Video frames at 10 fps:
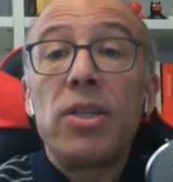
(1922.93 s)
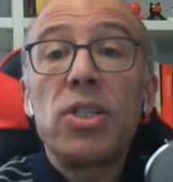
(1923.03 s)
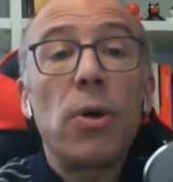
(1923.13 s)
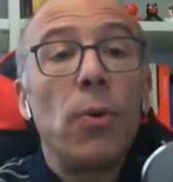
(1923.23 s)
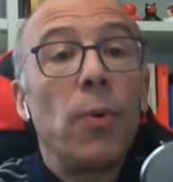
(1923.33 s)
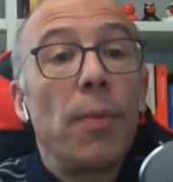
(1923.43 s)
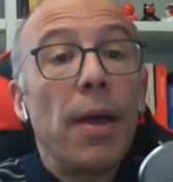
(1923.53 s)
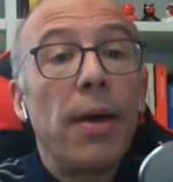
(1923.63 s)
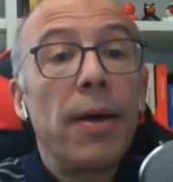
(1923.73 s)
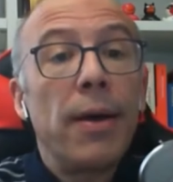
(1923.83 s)
So
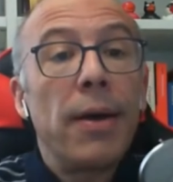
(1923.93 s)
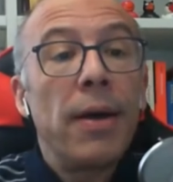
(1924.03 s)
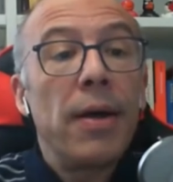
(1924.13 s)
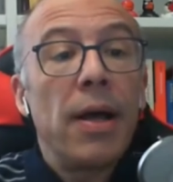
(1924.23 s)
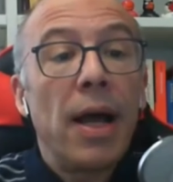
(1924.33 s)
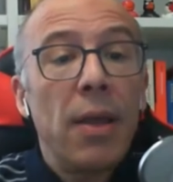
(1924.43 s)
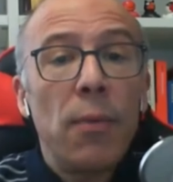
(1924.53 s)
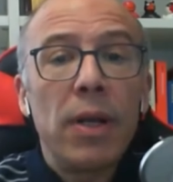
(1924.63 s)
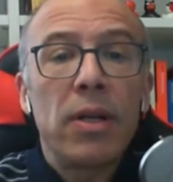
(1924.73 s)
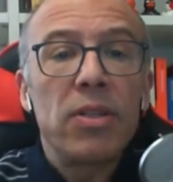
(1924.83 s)
I
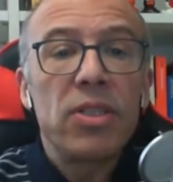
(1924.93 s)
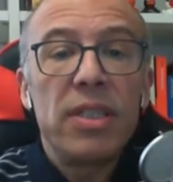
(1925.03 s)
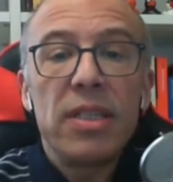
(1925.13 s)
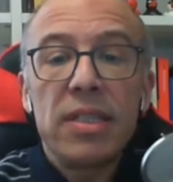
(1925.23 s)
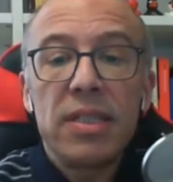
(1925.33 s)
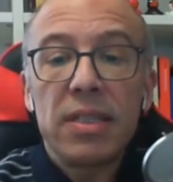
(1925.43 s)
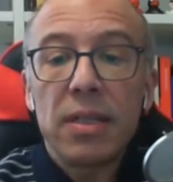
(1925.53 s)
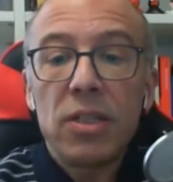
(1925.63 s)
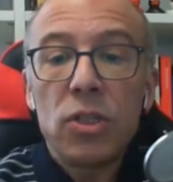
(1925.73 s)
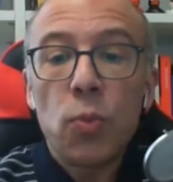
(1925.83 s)
will close
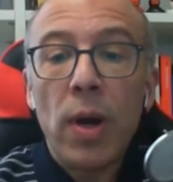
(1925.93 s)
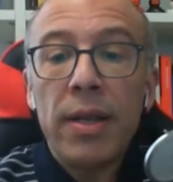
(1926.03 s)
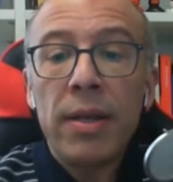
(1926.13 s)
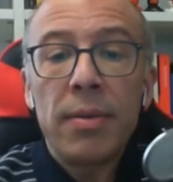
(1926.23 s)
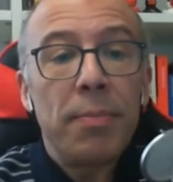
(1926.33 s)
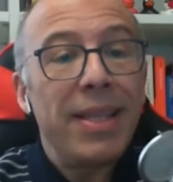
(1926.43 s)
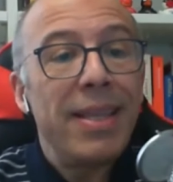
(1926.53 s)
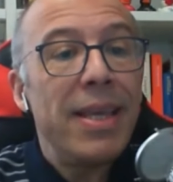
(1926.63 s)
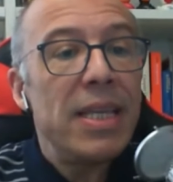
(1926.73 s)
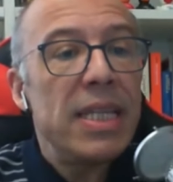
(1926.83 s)
this one.
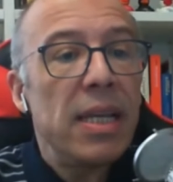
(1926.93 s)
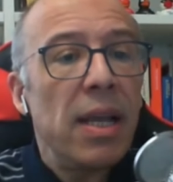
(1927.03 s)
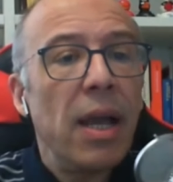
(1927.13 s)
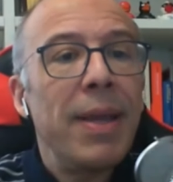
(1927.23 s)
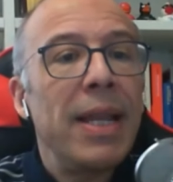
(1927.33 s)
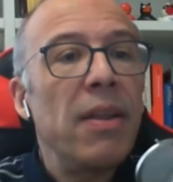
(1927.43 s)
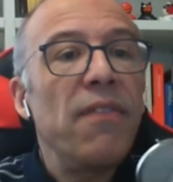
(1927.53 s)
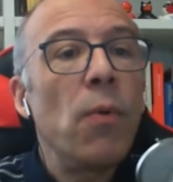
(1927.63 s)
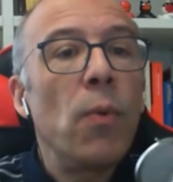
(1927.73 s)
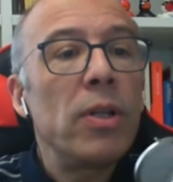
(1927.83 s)
Pretty easy. I mean,
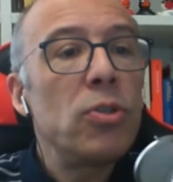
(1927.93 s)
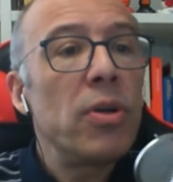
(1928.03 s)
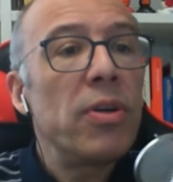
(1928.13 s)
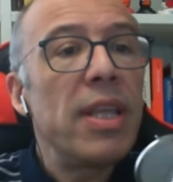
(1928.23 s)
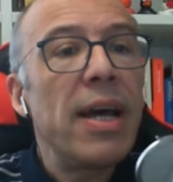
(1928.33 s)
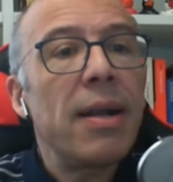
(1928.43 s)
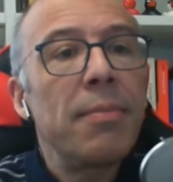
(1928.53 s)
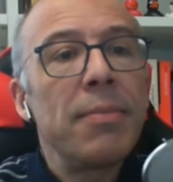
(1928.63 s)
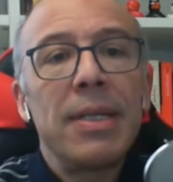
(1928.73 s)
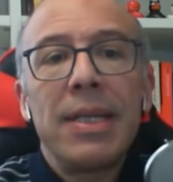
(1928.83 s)
if you want to go
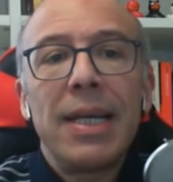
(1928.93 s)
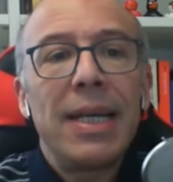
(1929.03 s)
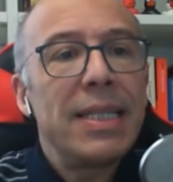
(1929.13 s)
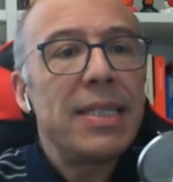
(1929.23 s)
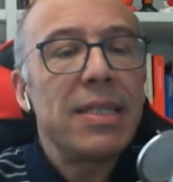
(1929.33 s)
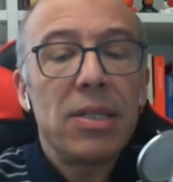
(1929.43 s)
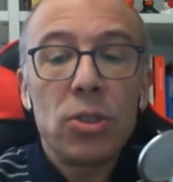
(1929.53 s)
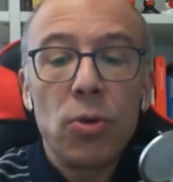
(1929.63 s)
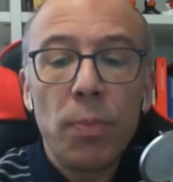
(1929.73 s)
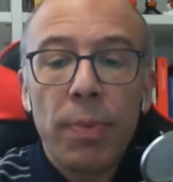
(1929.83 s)
there, it's
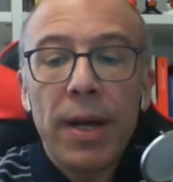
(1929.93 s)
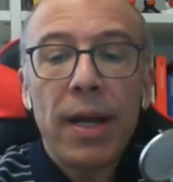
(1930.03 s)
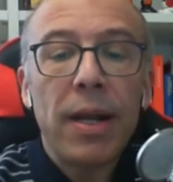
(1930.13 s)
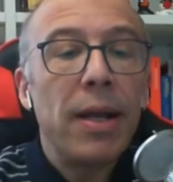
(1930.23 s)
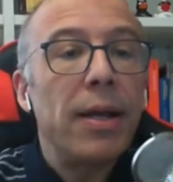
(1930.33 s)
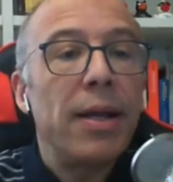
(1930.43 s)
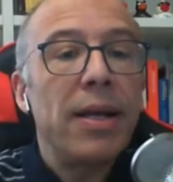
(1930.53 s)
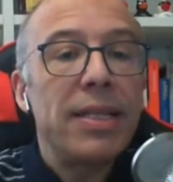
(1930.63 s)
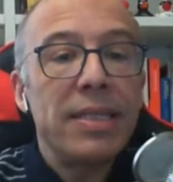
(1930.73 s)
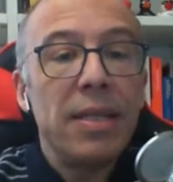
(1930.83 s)
super
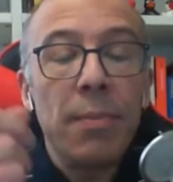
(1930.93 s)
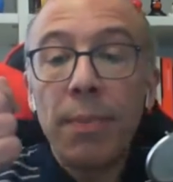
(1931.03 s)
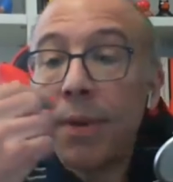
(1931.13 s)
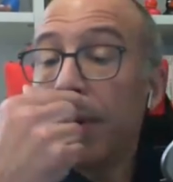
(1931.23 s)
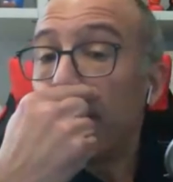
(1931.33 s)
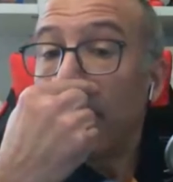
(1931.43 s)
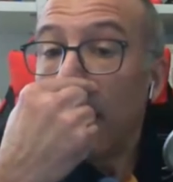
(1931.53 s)
simple.